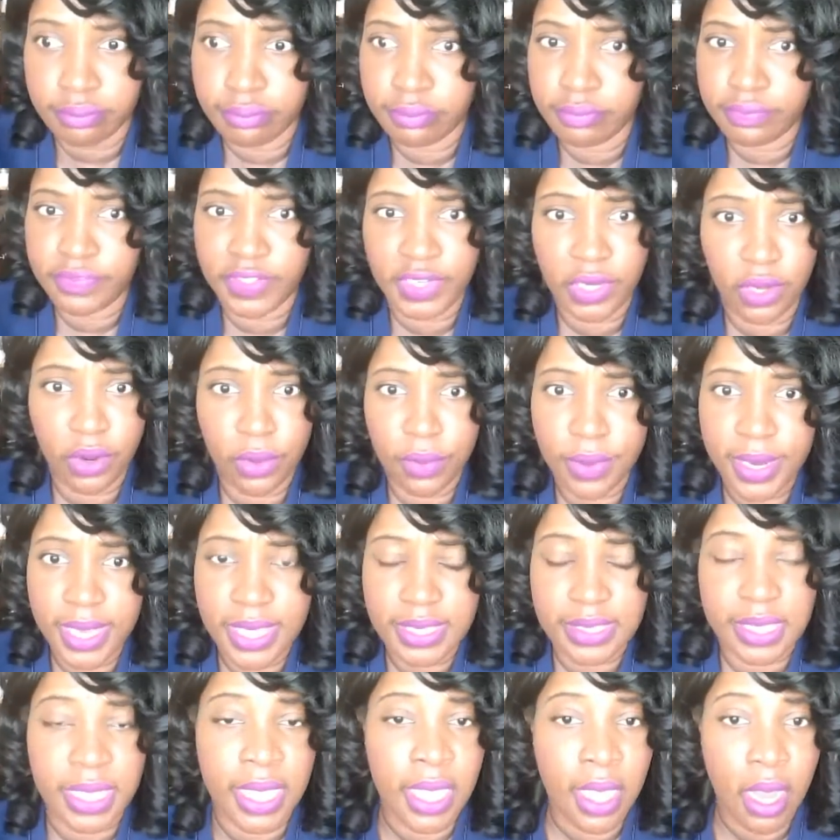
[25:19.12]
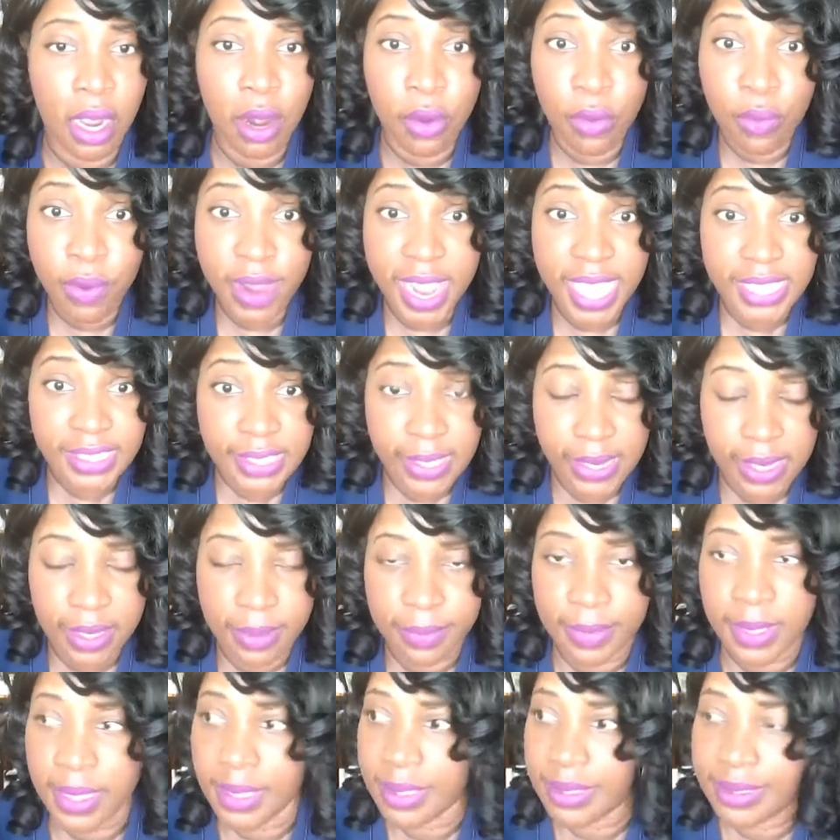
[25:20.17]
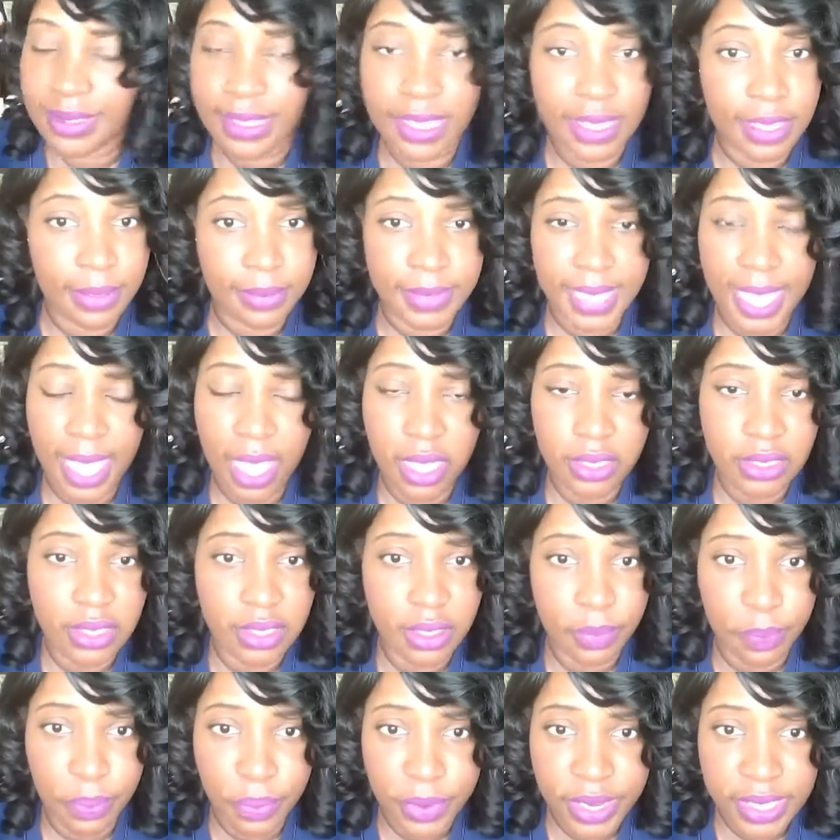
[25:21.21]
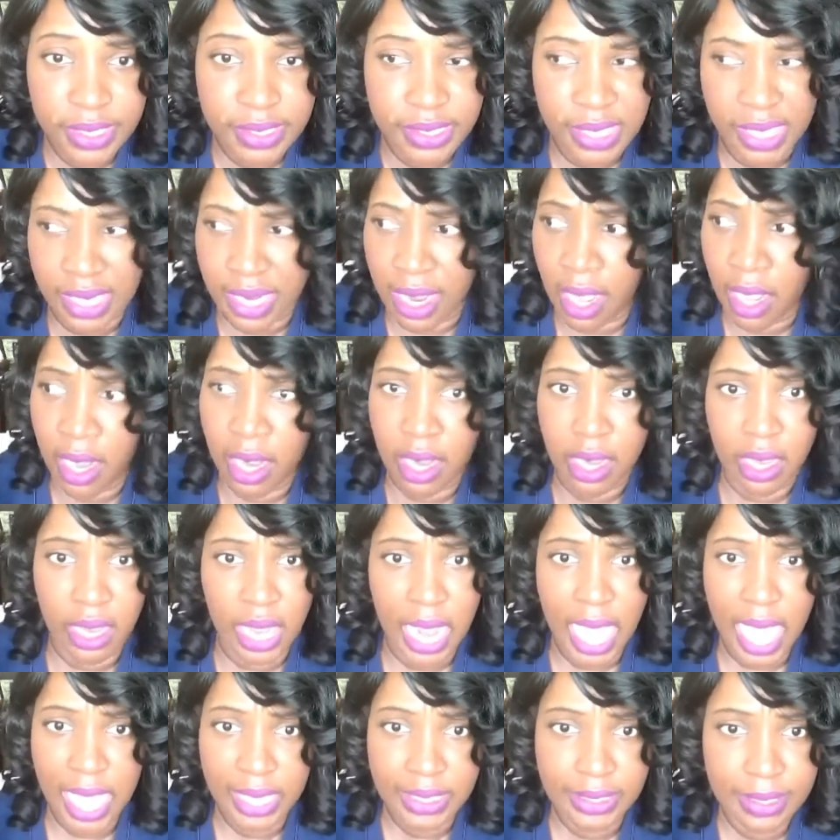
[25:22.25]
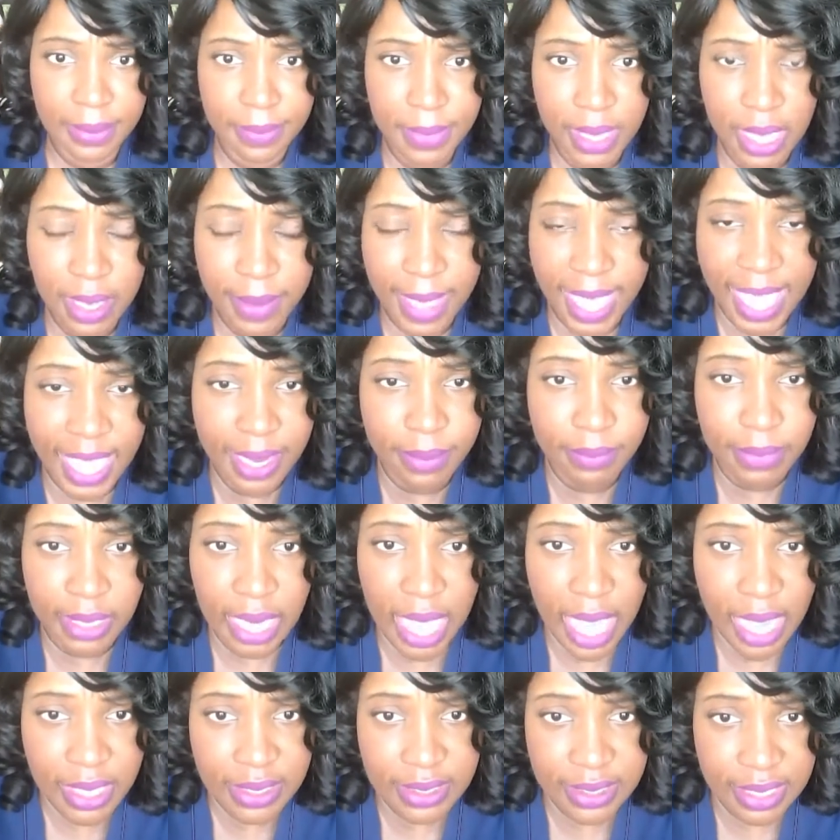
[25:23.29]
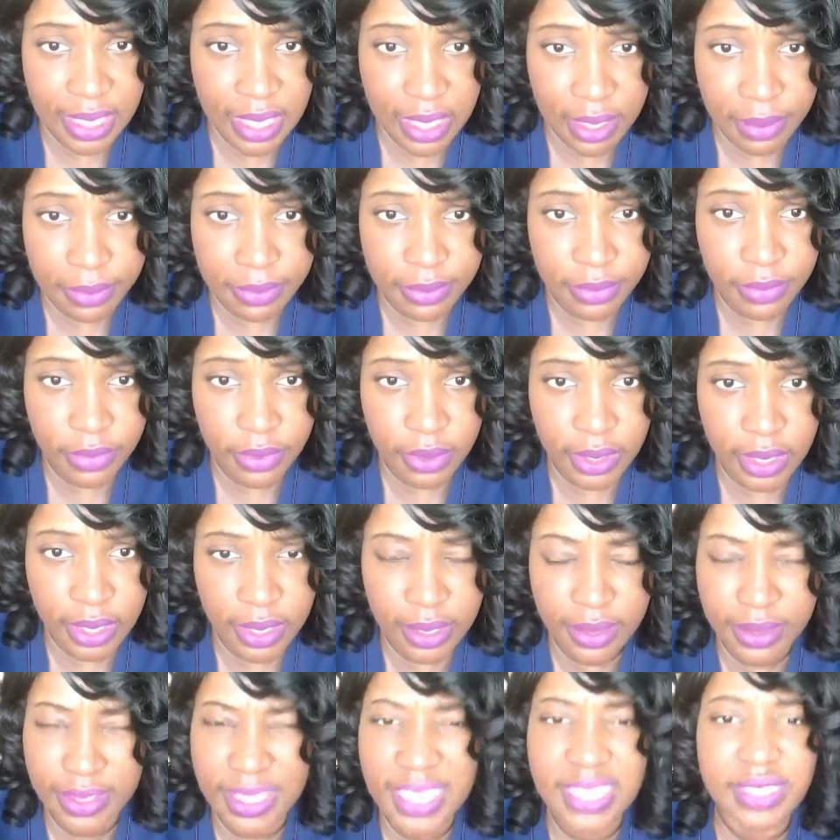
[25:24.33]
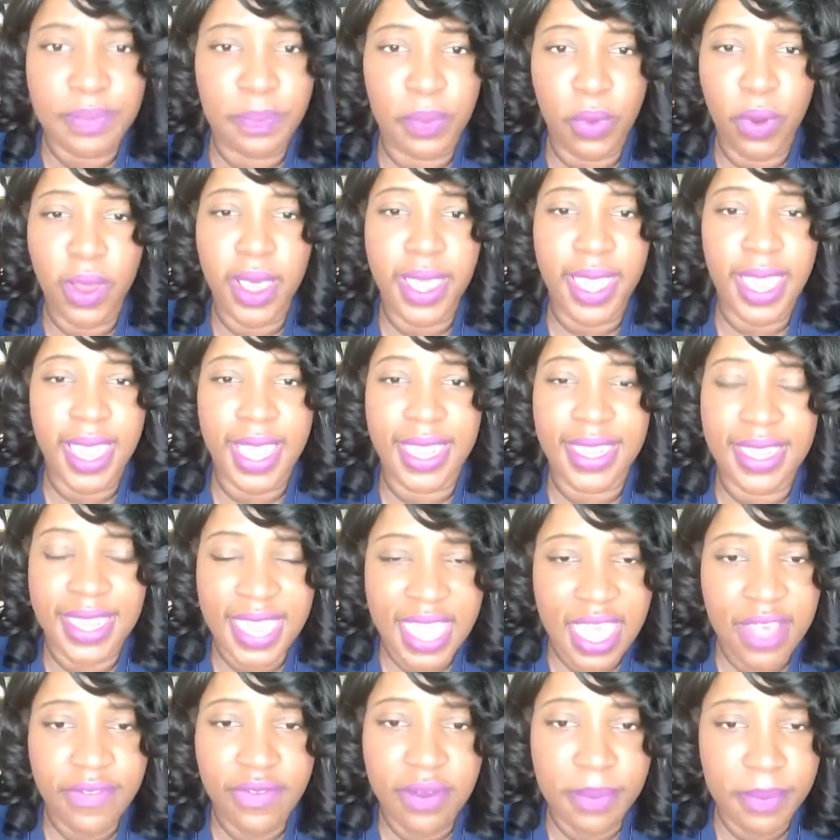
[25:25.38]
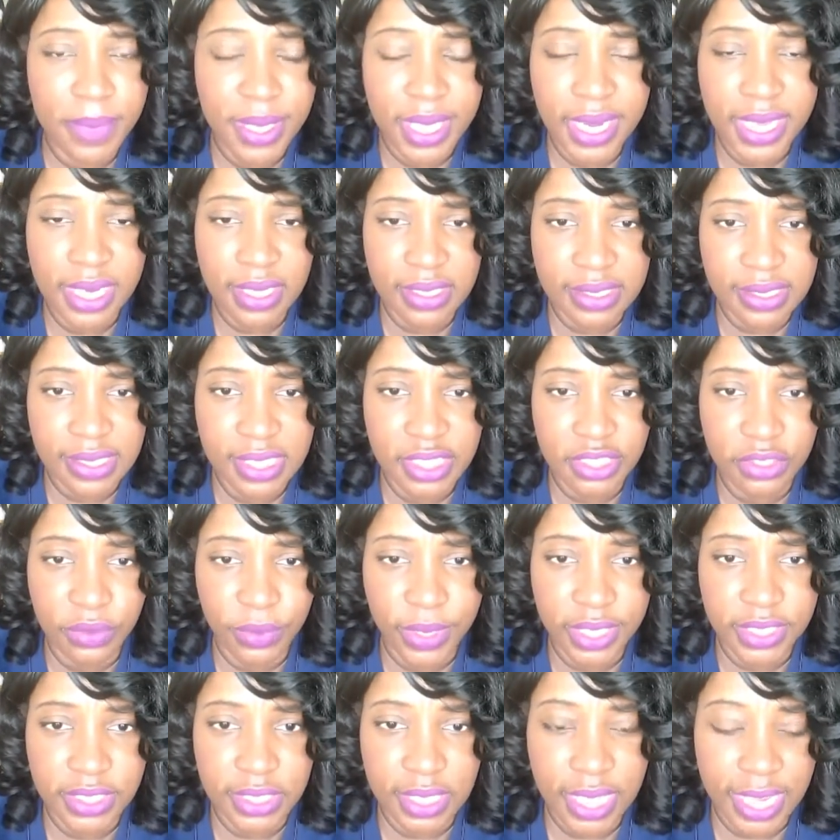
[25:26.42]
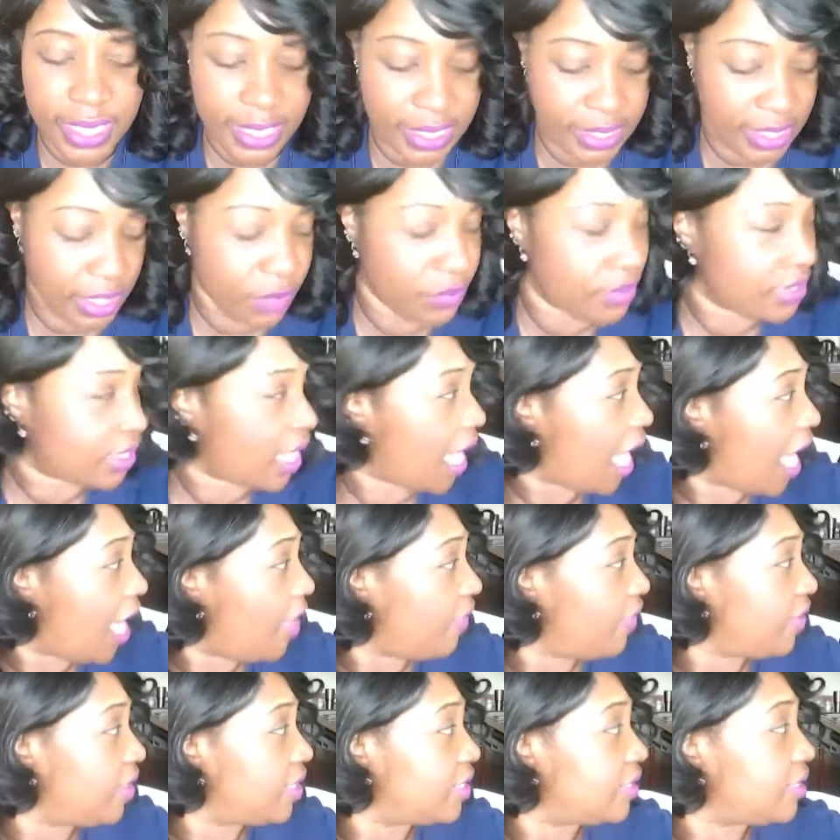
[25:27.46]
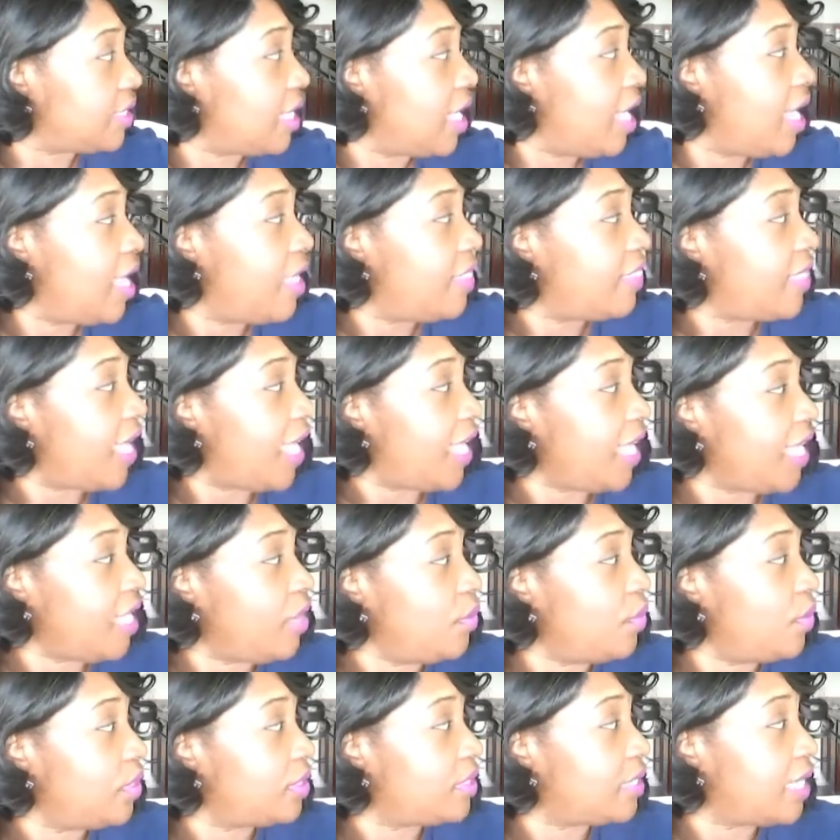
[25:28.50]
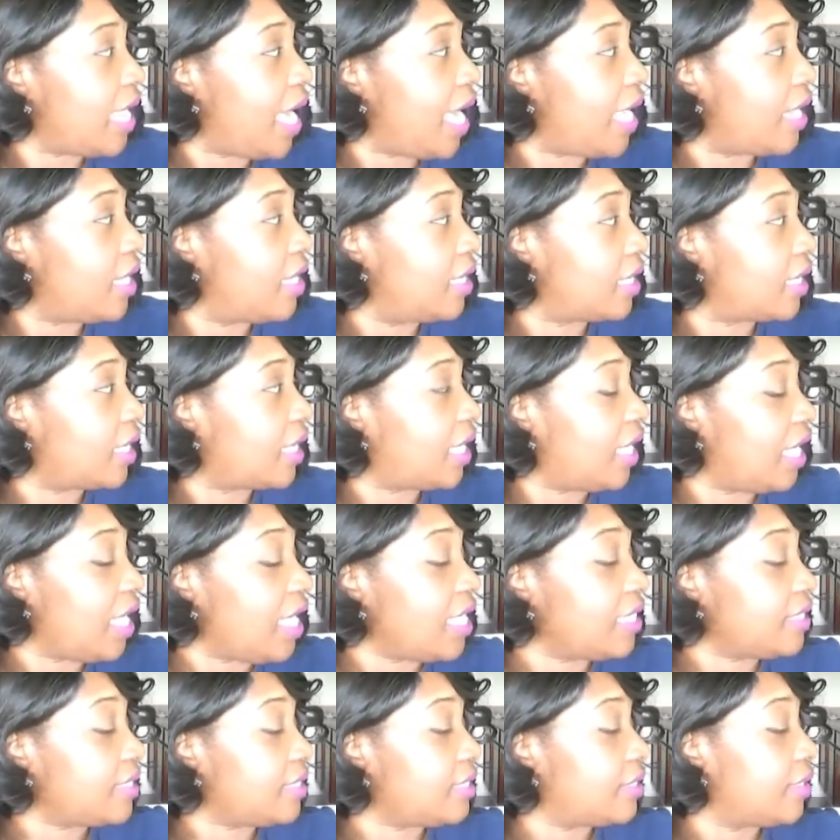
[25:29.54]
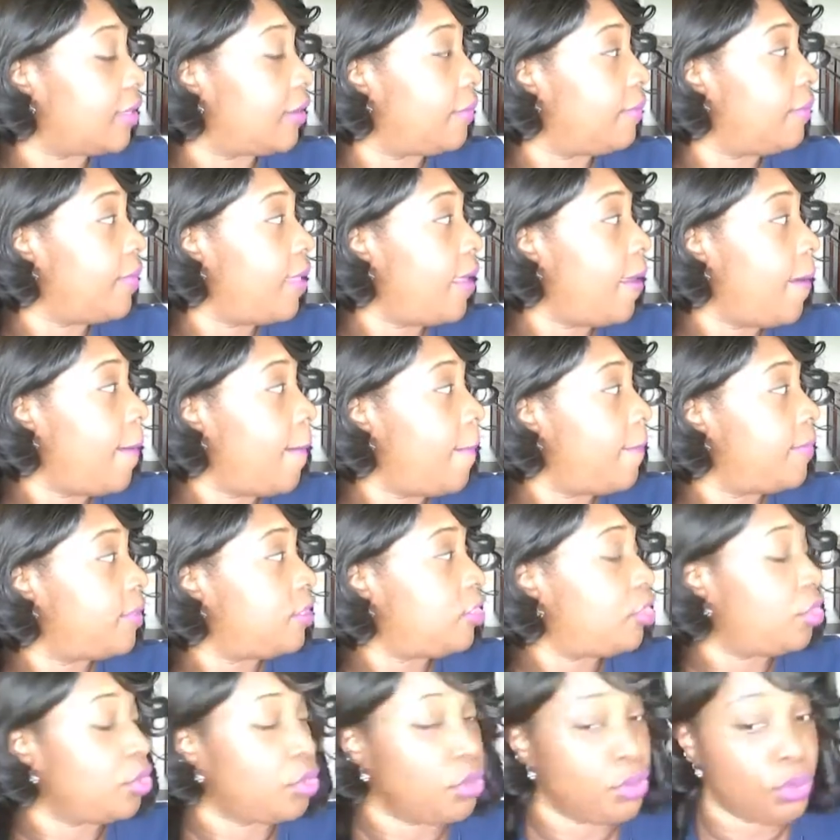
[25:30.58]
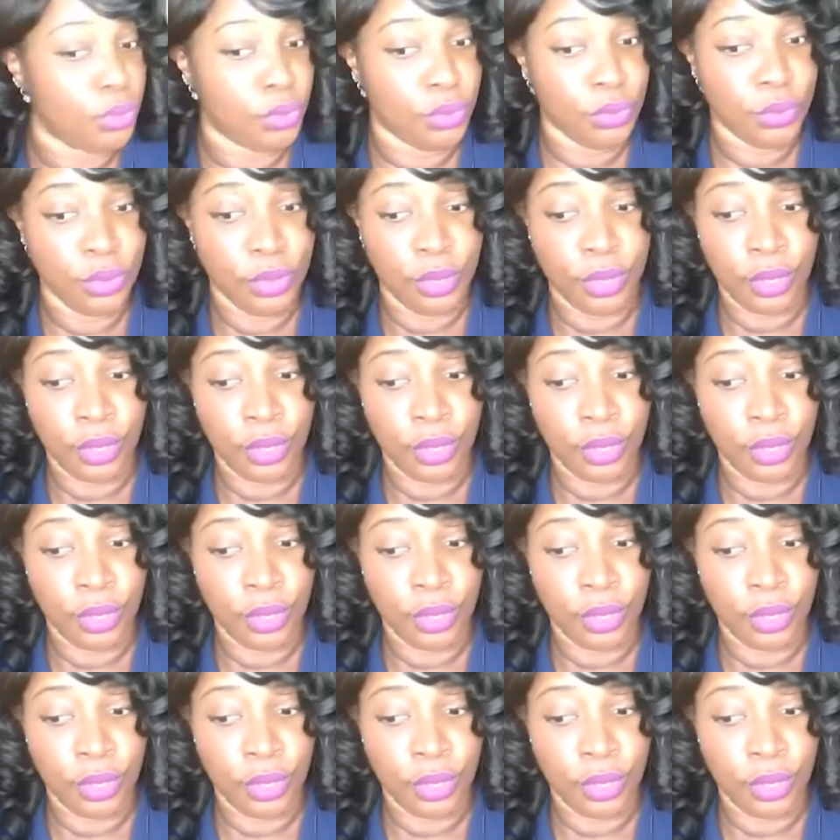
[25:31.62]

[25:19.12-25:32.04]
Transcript: for no reason. Arrested him, took him down to the precinct, locked him up, had him locked up. This boy had never been in a situation like this. It was obvious that he was not accustomed to